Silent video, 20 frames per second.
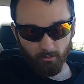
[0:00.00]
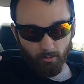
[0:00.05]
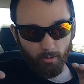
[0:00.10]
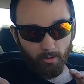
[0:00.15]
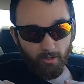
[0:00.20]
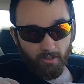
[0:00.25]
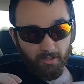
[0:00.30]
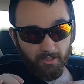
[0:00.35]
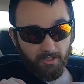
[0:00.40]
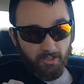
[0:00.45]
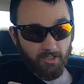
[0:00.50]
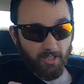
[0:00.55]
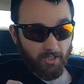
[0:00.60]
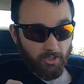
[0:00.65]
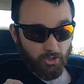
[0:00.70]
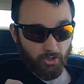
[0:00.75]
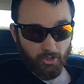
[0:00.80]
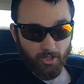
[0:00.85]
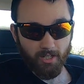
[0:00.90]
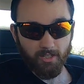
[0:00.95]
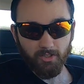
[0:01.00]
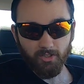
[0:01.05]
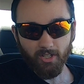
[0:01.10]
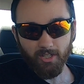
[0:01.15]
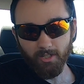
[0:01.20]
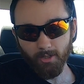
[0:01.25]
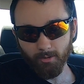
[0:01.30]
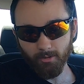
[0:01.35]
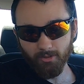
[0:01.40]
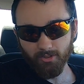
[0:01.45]
Well, on his like
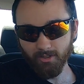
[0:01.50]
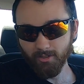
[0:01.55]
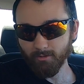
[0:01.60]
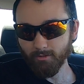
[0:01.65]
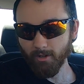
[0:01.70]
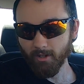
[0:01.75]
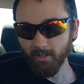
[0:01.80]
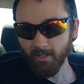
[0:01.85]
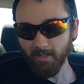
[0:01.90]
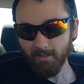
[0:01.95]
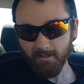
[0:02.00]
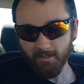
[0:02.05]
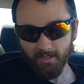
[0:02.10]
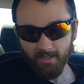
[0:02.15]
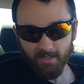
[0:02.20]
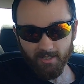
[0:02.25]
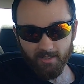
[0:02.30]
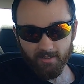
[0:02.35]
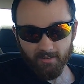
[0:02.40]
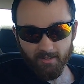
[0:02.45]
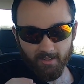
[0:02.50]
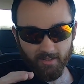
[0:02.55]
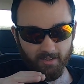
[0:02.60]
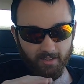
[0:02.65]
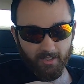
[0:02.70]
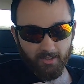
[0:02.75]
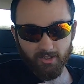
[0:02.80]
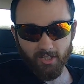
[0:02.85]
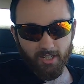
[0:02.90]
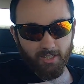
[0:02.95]
stunts, I noticed in Fallout,
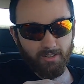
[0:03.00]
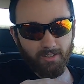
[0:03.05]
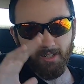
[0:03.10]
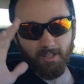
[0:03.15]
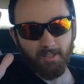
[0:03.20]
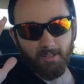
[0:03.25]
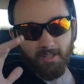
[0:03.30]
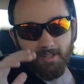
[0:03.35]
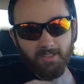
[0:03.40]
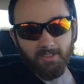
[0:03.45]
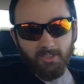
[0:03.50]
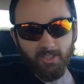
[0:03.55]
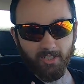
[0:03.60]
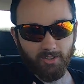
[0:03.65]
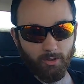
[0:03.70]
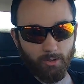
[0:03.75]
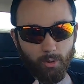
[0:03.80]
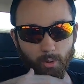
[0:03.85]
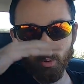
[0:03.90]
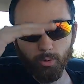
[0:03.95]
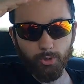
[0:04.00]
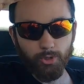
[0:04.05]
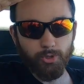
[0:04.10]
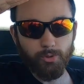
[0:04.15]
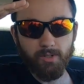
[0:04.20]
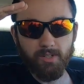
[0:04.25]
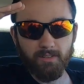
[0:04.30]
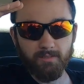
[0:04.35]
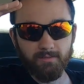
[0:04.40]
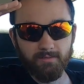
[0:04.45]
there's like none of that. It's like the whole
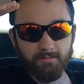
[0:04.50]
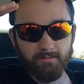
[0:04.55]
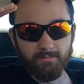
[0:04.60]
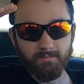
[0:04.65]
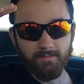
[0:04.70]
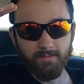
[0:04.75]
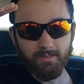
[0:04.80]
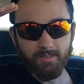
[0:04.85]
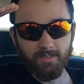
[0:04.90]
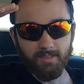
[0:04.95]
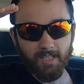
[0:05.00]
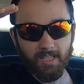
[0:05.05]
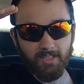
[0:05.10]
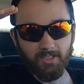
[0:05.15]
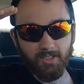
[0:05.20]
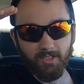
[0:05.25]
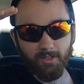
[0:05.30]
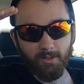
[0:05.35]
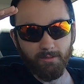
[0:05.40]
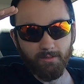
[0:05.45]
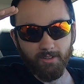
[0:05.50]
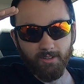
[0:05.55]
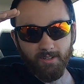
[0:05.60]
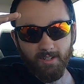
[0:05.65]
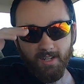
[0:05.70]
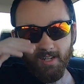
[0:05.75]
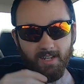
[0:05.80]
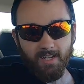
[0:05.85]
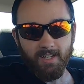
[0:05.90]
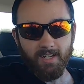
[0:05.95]
screen takes it over.